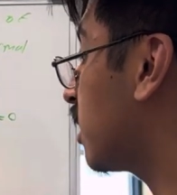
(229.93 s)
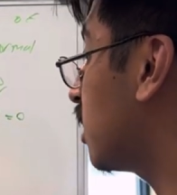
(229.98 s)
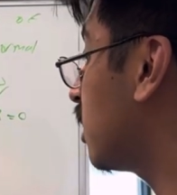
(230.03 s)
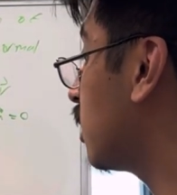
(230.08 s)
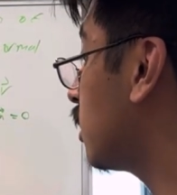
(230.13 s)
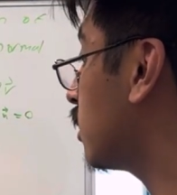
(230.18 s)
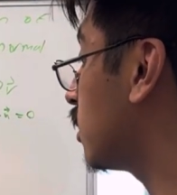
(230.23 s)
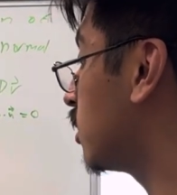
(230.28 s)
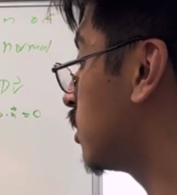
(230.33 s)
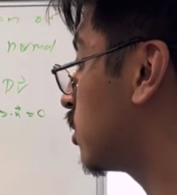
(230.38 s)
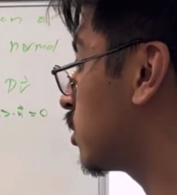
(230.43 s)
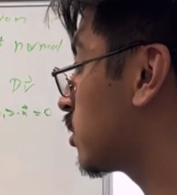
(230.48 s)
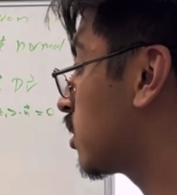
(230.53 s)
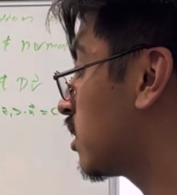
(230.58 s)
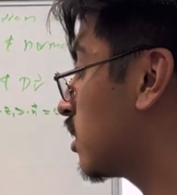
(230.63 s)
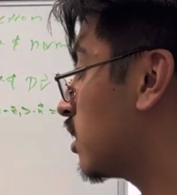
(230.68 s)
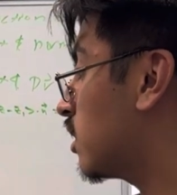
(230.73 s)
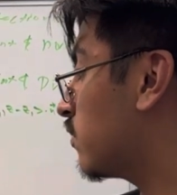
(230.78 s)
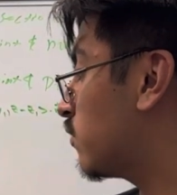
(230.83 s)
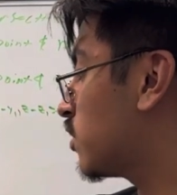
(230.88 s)
in, it's just going
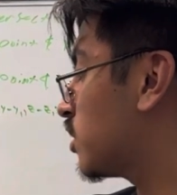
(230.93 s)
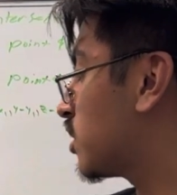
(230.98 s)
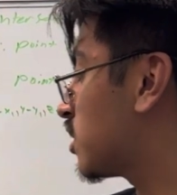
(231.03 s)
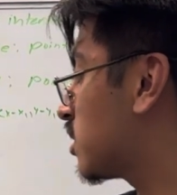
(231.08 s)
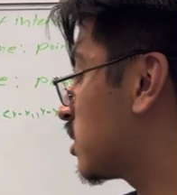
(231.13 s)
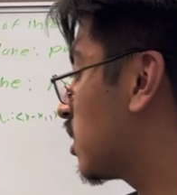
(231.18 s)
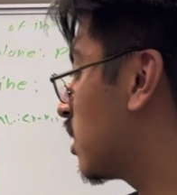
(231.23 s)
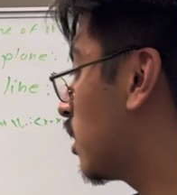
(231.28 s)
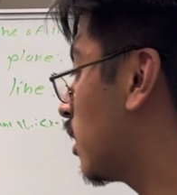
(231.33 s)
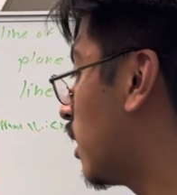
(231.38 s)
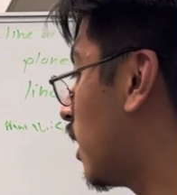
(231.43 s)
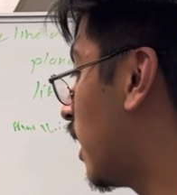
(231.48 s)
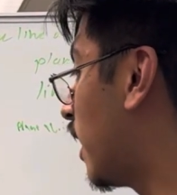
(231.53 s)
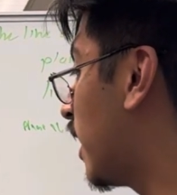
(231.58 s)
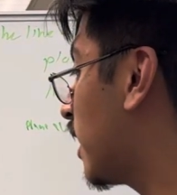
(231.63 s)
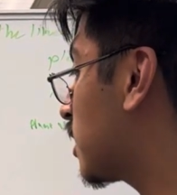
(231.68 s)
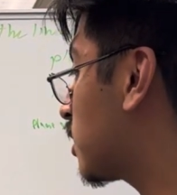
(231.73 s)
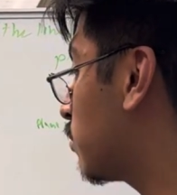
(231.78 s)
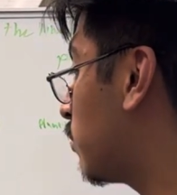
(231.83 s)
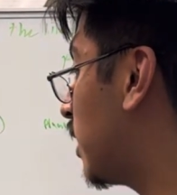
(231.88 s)
to give us
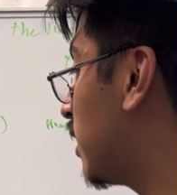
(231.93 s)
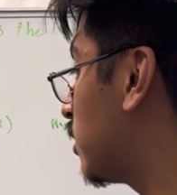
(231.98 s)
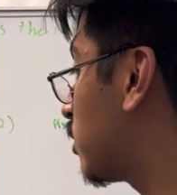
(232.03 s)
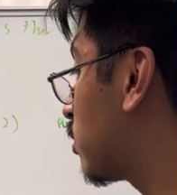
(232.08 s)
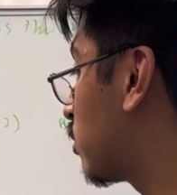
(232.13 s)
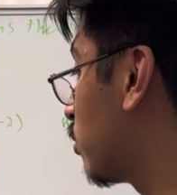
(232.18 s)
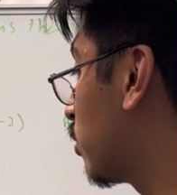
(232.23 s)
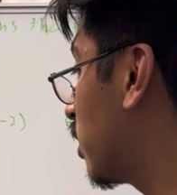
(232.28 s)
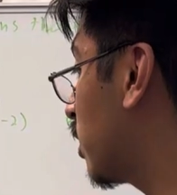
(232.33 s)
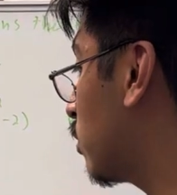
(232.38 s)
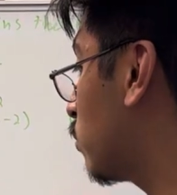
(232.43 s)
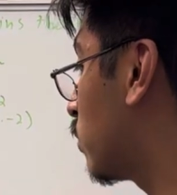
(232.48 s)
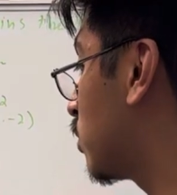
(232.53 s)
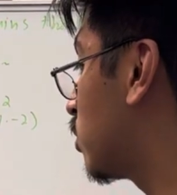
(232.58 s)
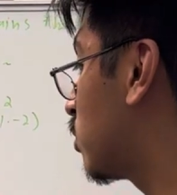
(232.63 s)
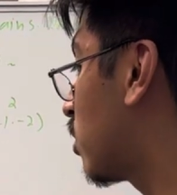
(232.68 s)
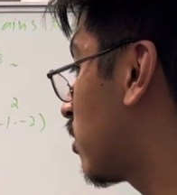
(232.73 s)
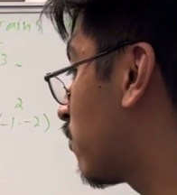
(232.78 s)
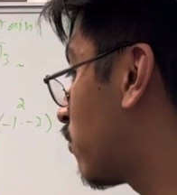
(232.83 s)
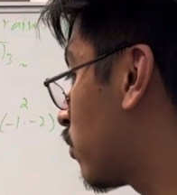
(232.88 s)
x minus 3, which
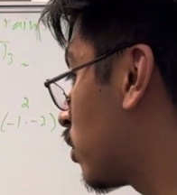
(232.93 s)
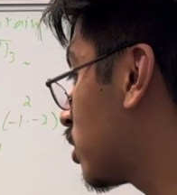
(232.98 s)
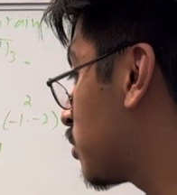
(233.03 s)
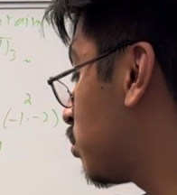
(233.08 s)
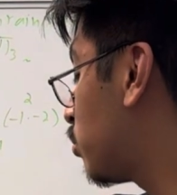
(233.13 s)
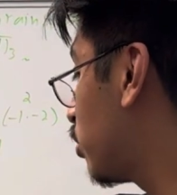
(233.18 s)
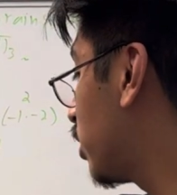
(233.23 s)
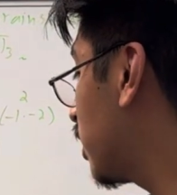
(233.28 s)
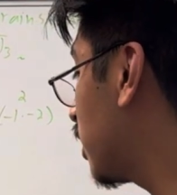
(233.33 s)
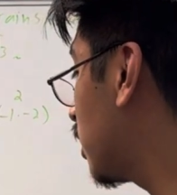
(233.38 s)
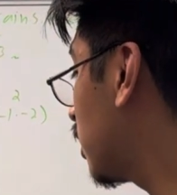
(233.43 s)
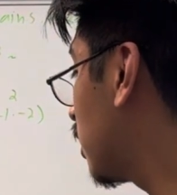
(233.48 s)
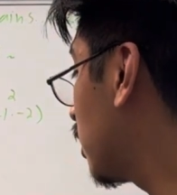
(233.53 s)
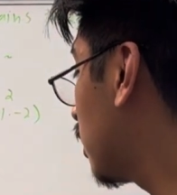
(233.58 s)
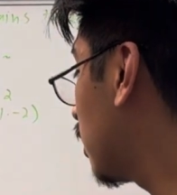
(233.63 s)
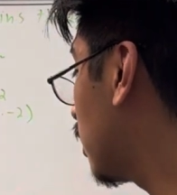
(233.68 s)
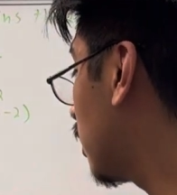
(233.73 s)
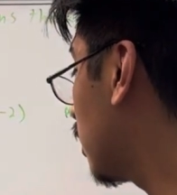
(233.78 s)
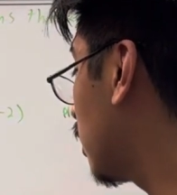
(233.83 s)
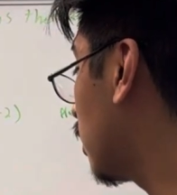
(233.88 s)
is our first point,
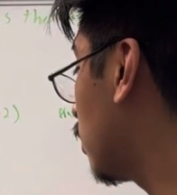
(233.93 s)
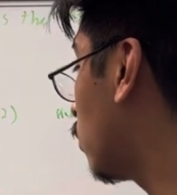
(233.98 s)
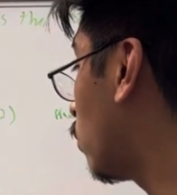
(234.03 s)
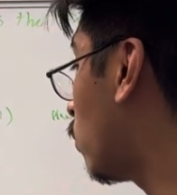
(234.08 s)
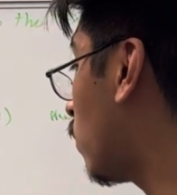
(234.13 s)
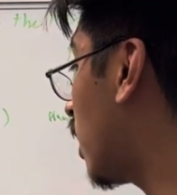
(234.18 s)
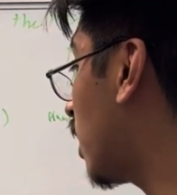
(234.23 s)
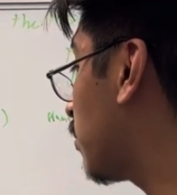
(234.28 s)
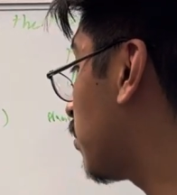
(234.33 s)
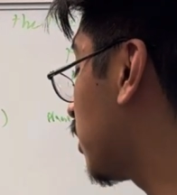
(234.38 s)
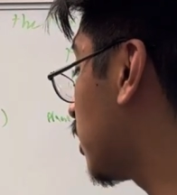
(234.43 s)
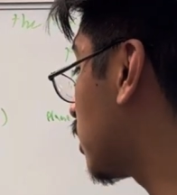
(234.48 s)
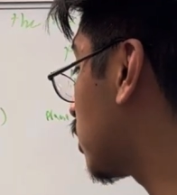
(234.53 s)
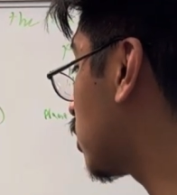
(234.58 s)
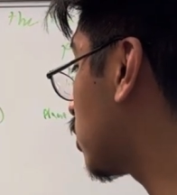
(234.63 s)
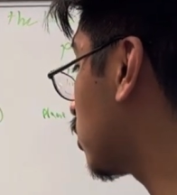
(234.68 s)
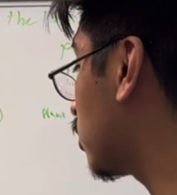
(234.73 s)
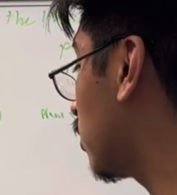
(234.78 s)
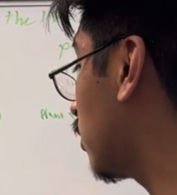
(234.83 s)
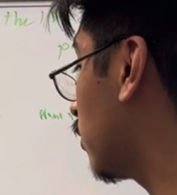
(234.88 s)
y
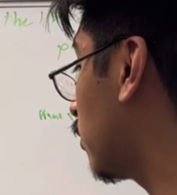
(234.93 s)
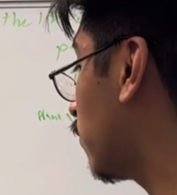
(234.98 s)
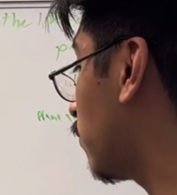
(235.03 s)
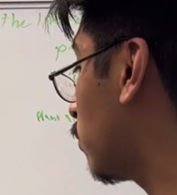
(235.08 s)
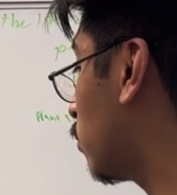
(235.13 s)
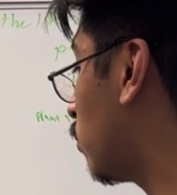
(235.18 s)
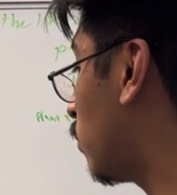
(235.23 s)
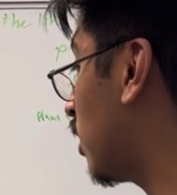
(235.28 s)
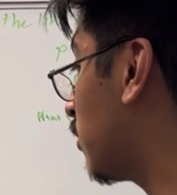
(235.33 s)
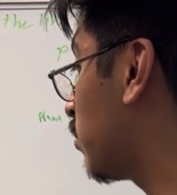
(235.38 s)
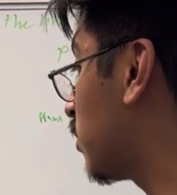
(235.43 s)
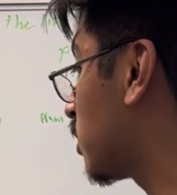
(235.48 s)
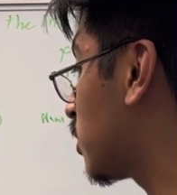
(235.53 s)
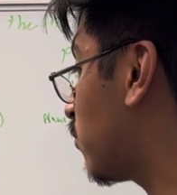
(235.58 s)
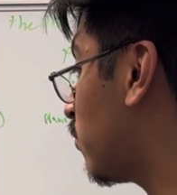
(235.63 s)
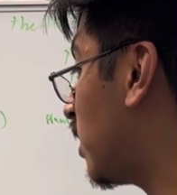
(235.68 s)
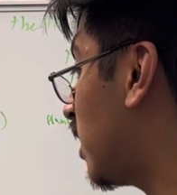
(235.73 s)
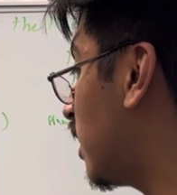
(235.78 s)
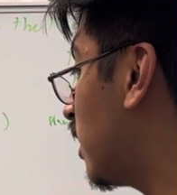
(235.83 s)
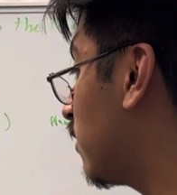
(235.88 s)
plus
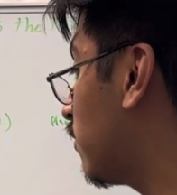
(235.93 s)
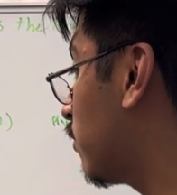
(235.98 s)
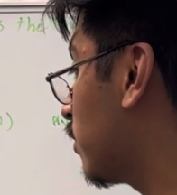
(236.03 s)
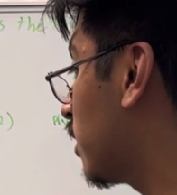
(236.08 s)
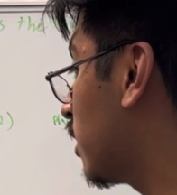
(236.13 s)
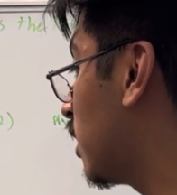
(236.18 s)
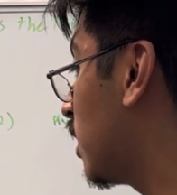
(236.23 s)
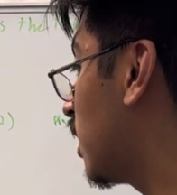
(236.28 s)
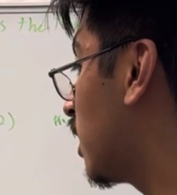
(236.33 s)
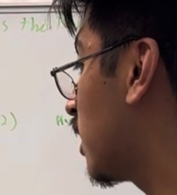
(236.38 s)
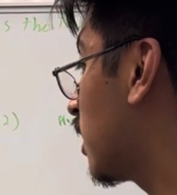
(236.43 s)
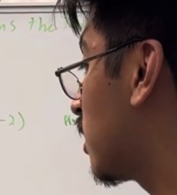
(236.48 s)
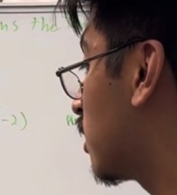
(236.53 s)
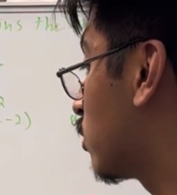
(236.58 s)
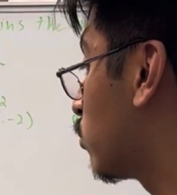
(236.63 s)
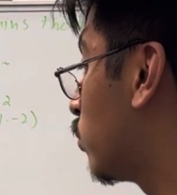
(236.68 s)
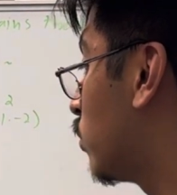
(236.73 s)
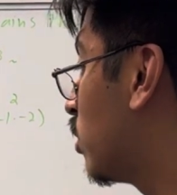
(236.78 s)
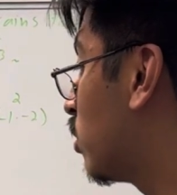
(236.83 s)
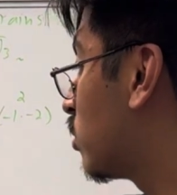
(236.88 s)
5, because
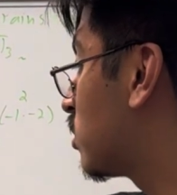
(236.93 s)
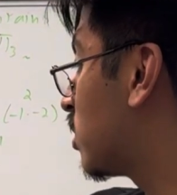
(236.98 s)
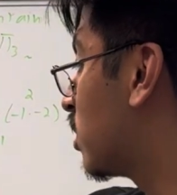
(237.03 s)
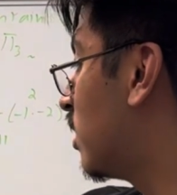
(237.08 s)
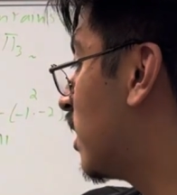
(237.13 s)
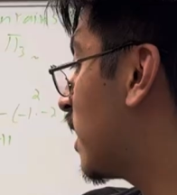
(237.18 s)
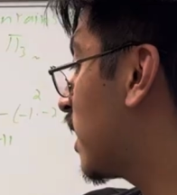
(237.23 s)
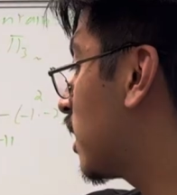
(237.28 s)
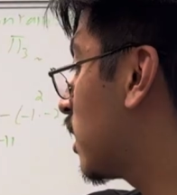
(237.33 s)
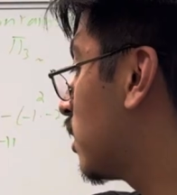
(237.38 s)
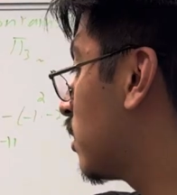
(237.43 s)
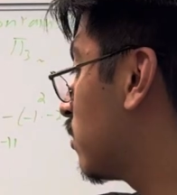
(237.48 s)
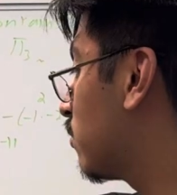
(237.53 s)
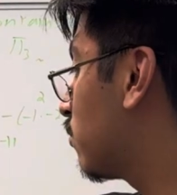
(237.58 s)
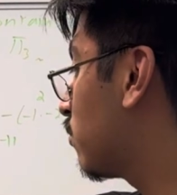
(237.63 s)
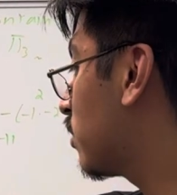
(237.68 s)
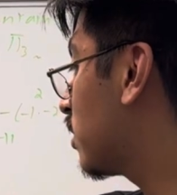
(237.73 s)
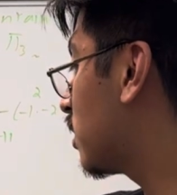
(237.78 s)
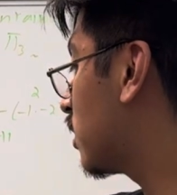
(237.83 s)
we know it's a negative.